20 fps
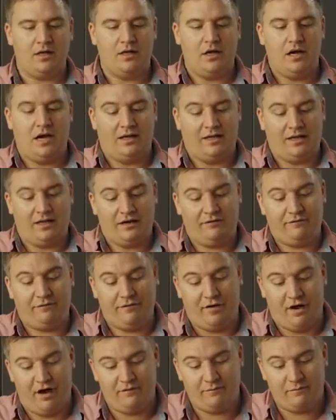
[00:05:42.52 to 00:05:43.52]
And then in
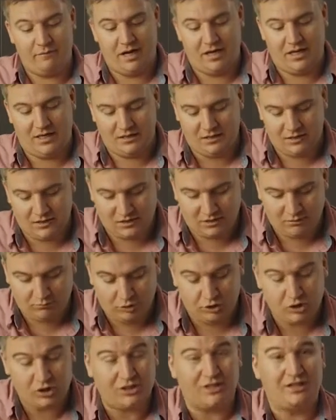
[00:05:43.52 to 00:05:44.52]
5 minutes, the
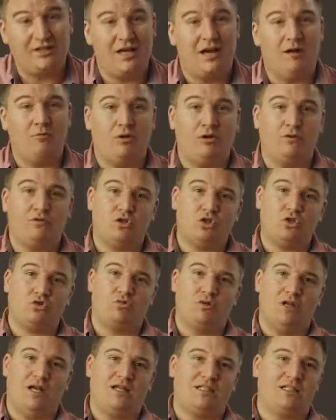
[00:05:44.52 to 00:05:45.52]
muscle in there will have just
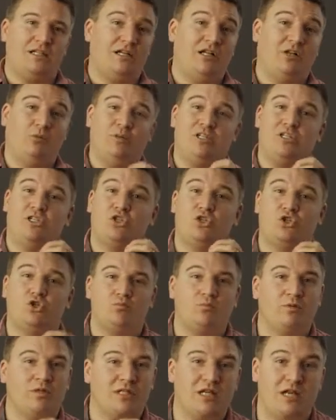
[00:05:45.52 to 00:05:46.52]
relaxed and it'll be
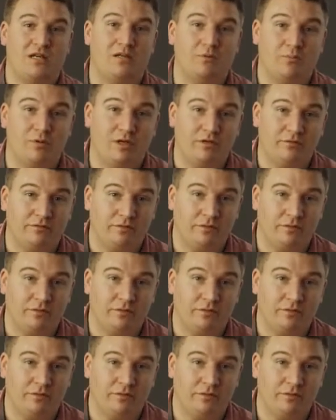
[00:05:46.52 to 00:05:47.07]
super tender beef.